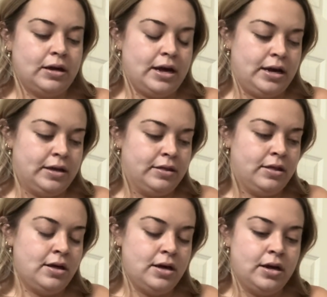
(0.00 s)
And
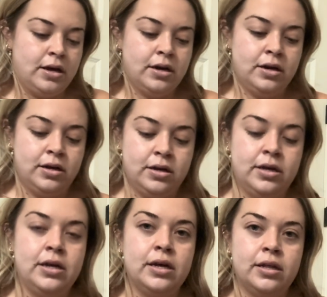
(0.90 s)
then
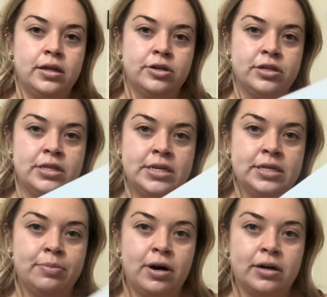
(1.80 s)
there's this
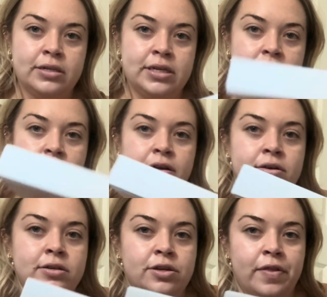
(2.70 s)
box in here.
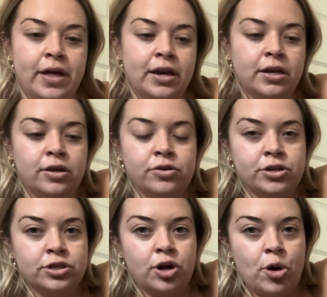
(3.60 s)
So then you
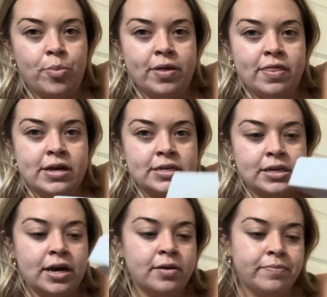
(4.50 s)
just open this
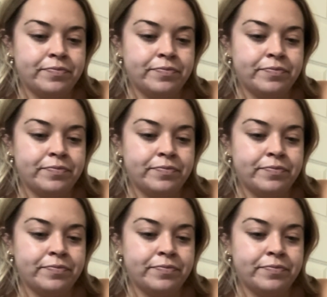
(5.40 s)
up.